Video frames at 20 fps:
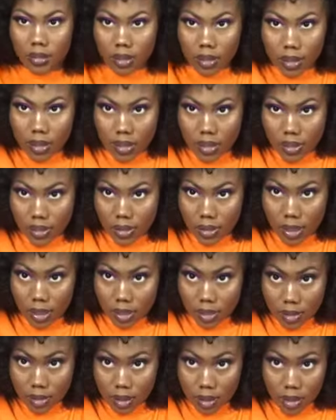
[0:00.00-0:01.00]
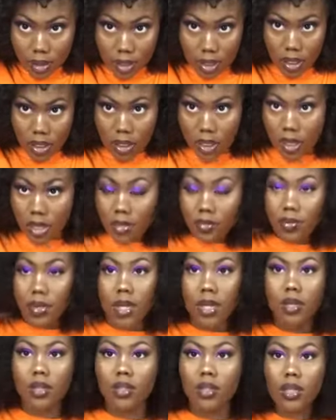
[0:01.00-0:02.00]
Is the
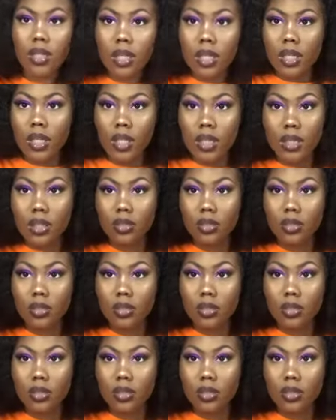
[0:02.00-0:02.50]
final look.